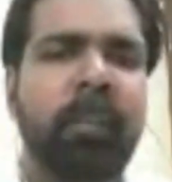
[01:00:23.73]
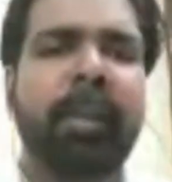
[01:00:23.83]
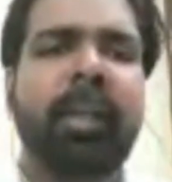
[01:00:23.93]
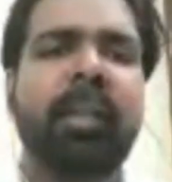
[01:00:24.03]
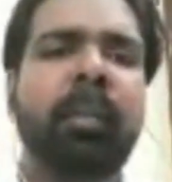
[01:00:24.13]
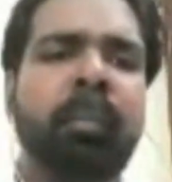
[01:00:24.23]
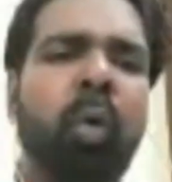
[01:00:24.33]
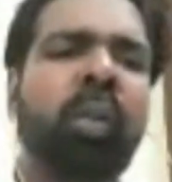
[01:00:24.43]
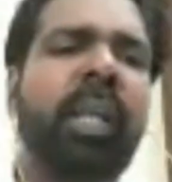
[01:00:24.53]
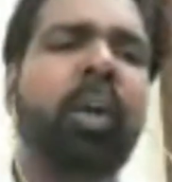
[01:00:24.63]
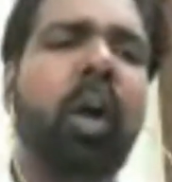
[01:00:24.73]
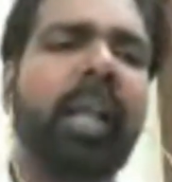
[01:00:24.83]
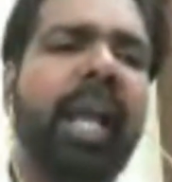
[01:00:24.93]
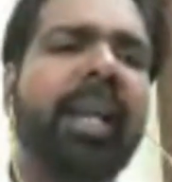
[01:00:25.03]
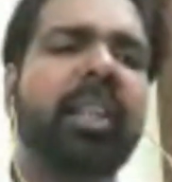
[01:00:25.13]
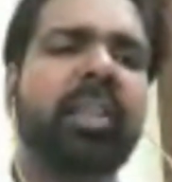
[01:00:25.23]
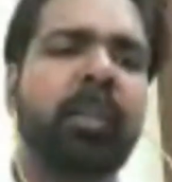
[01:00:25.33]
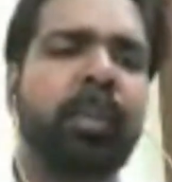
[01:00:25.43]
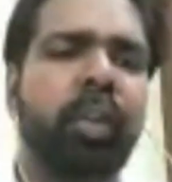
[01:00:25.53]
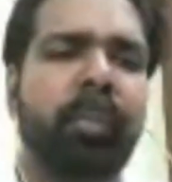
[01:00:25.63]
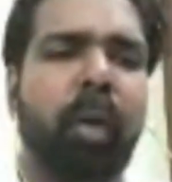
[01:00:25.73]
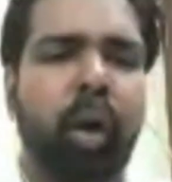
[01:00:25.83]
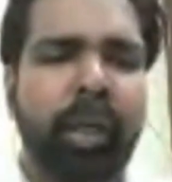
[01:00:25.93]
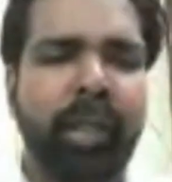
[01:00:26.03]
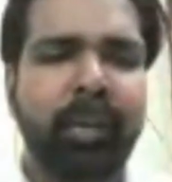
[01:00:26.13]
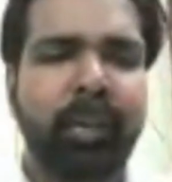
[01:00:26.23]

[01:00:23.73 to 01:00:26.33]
But the more they got accustomed to the boy,